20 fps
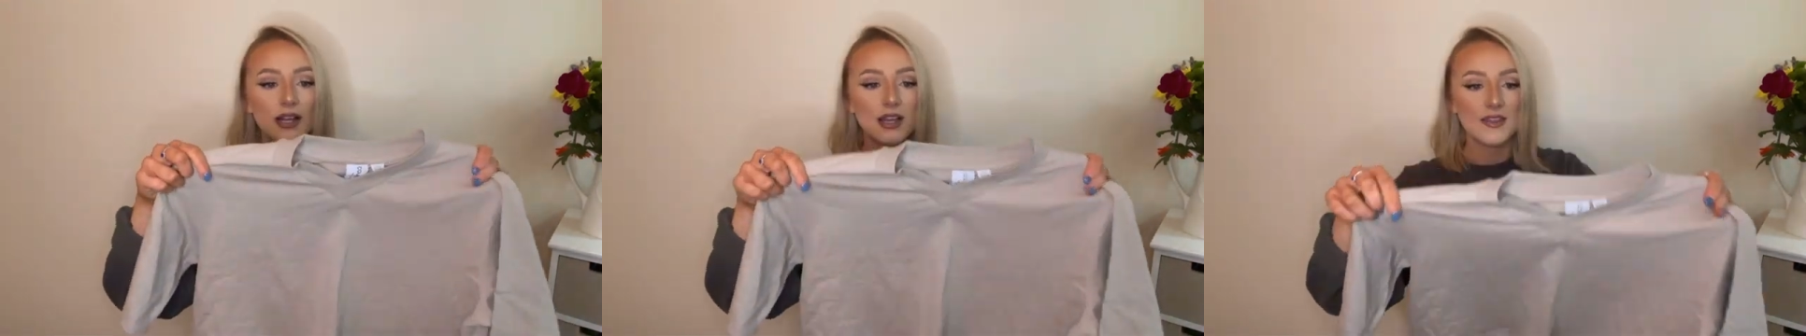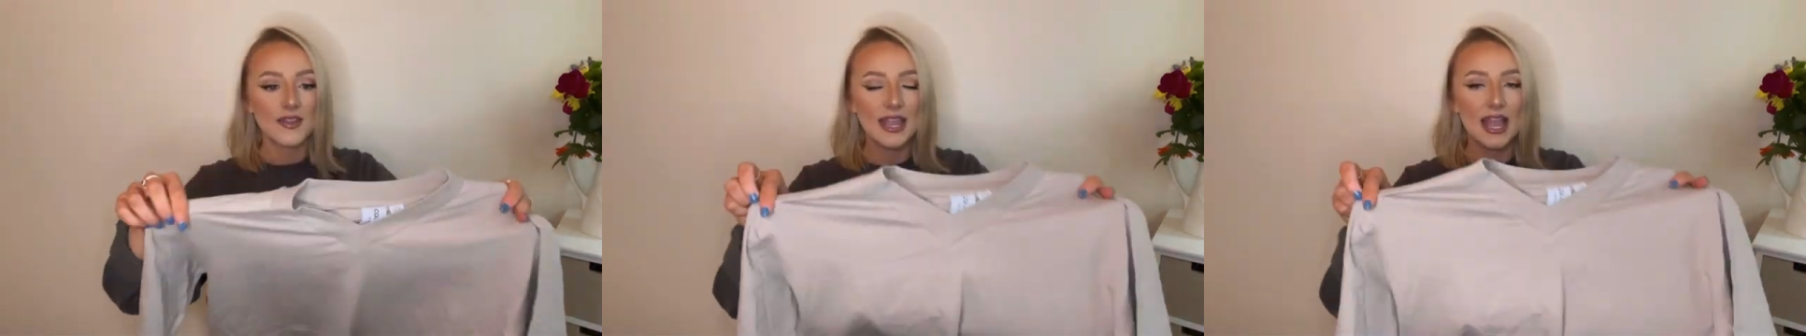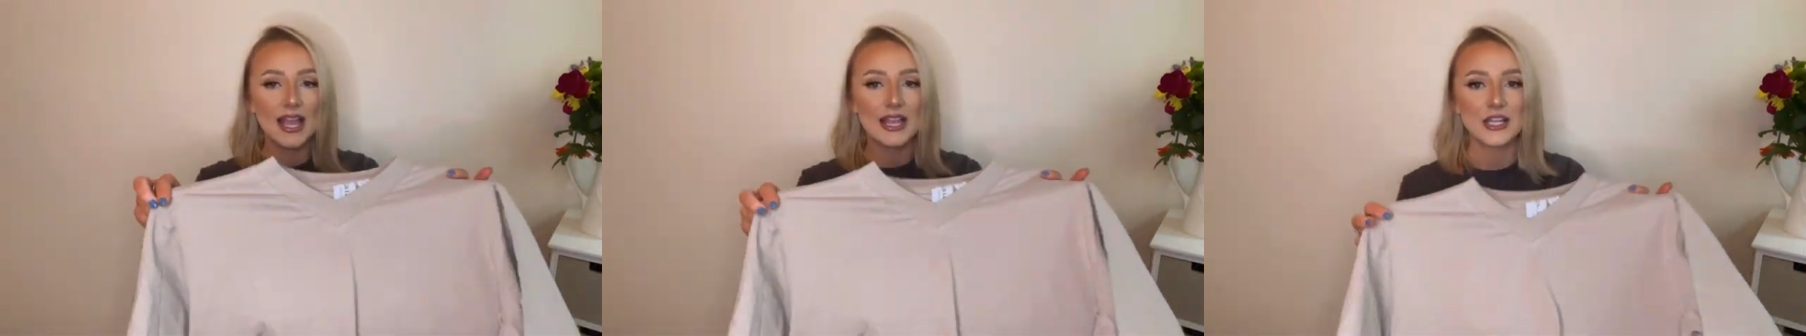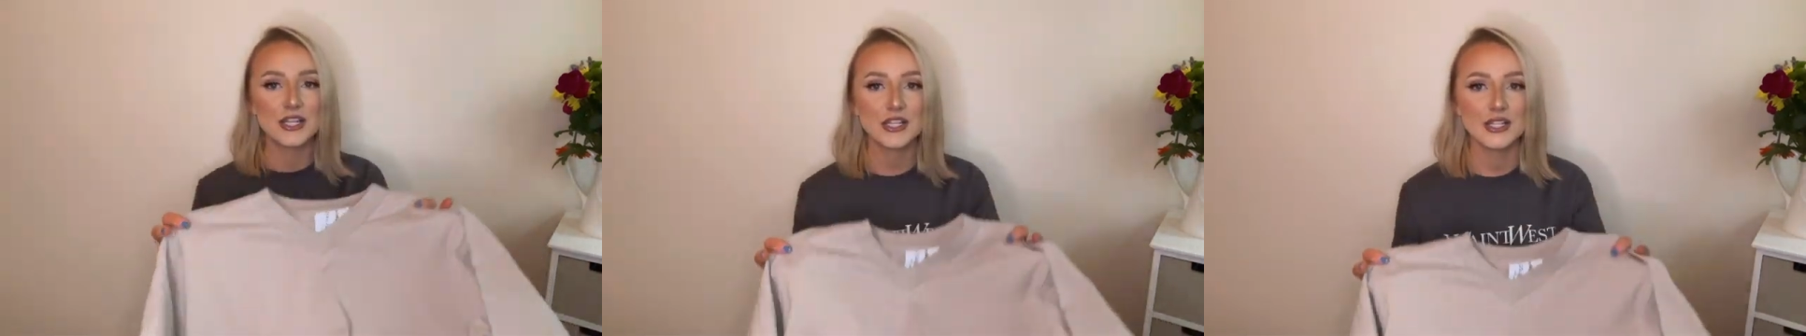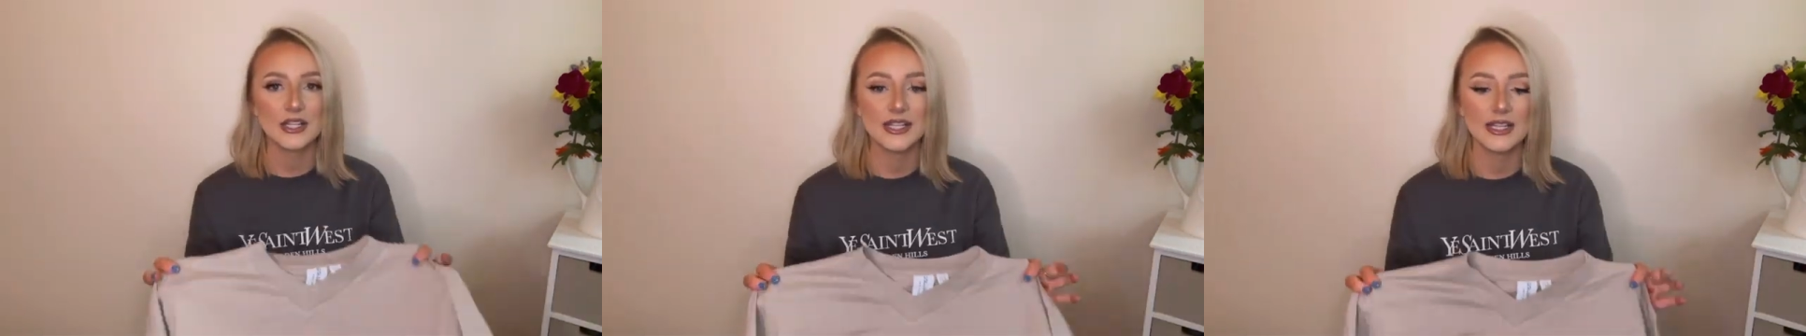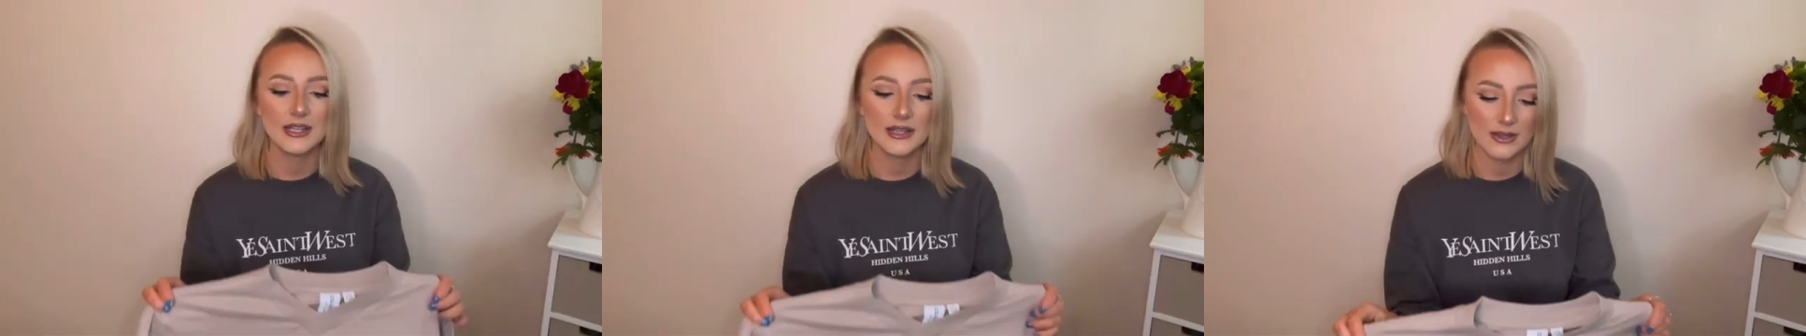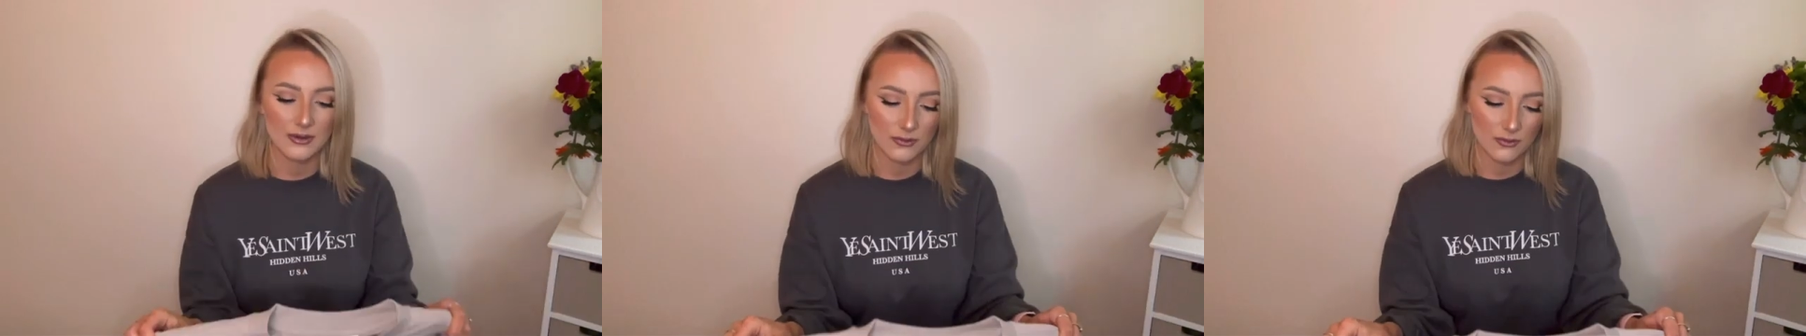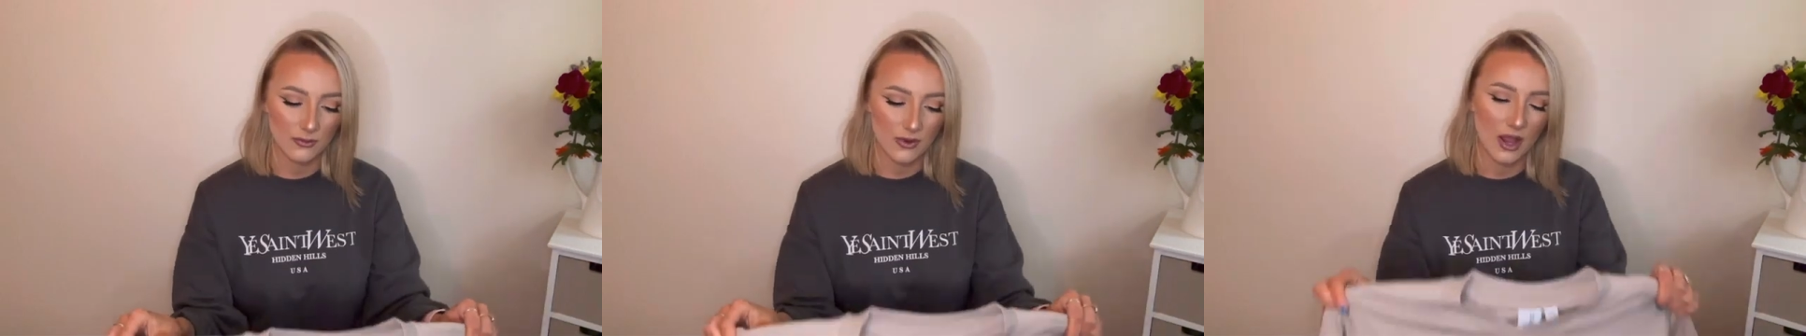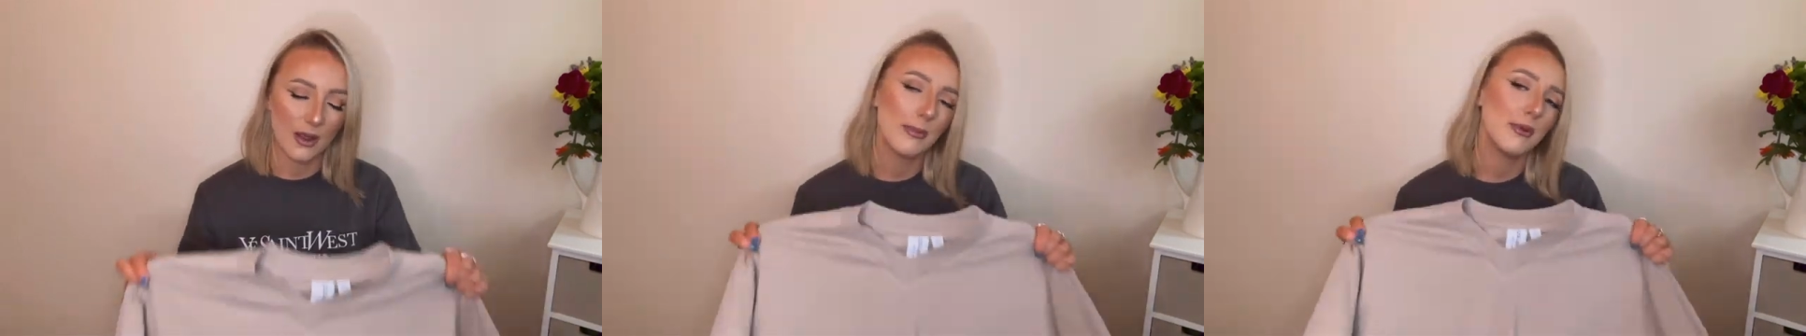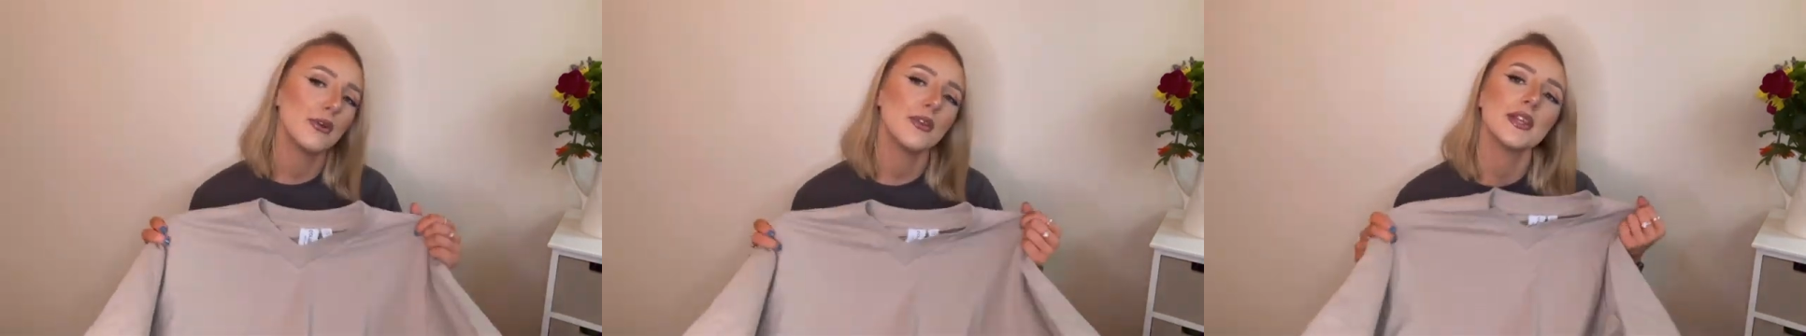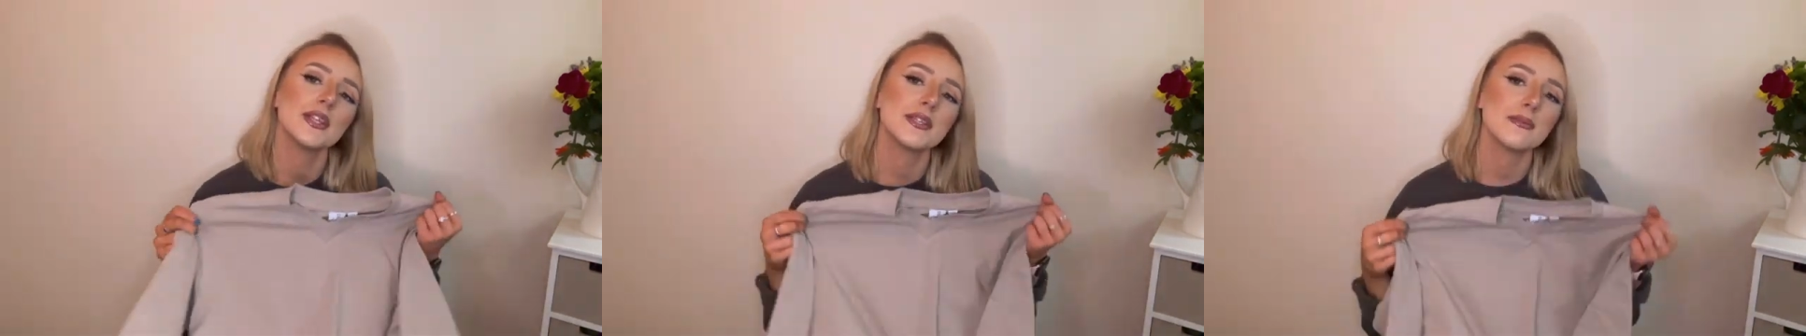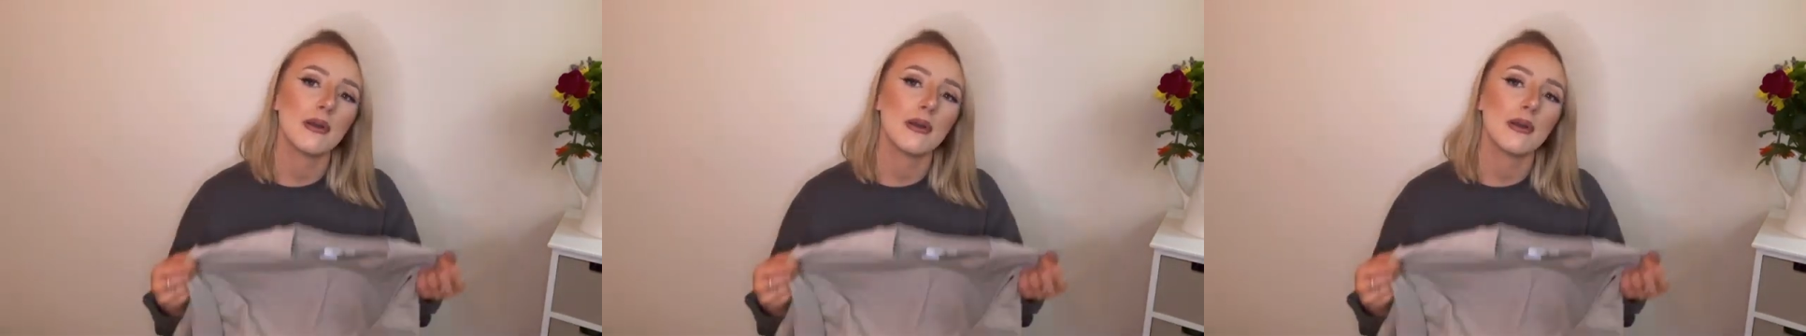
I put this in